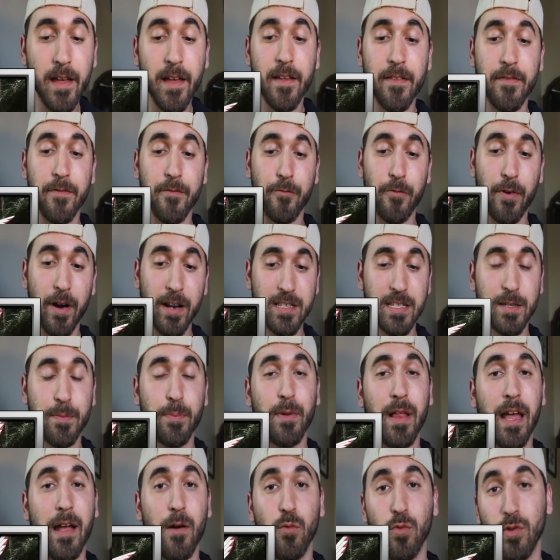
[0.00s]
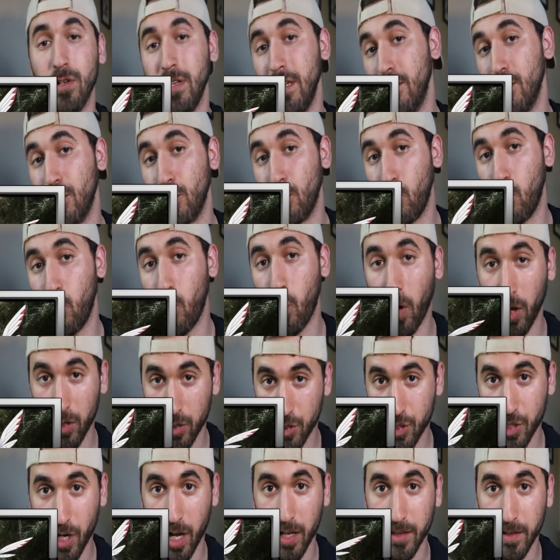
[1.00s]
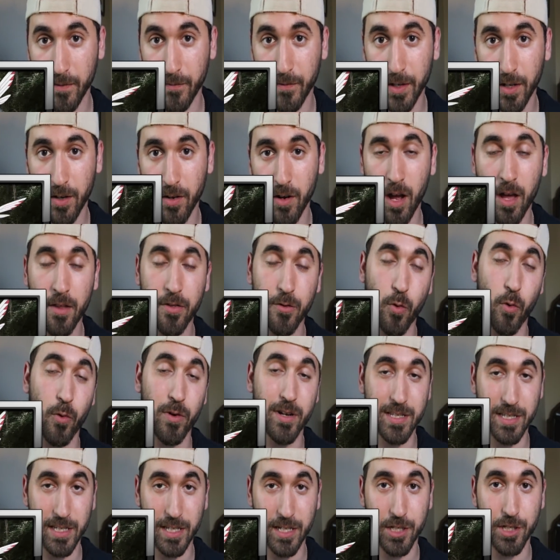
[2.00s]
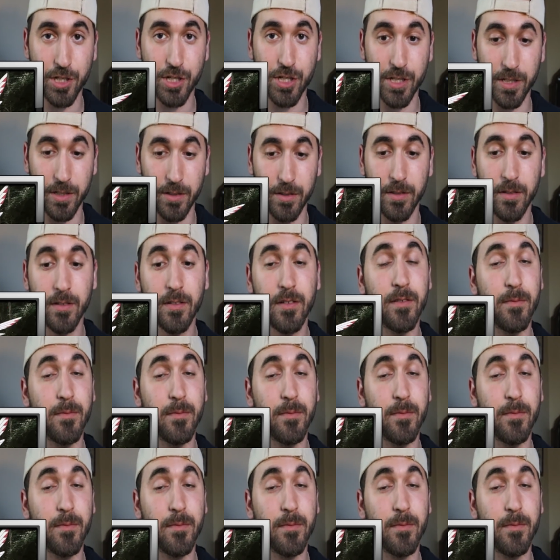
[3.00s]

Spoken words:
Frenzy Plant will either one-shot the Vigoroth or he's going to shield.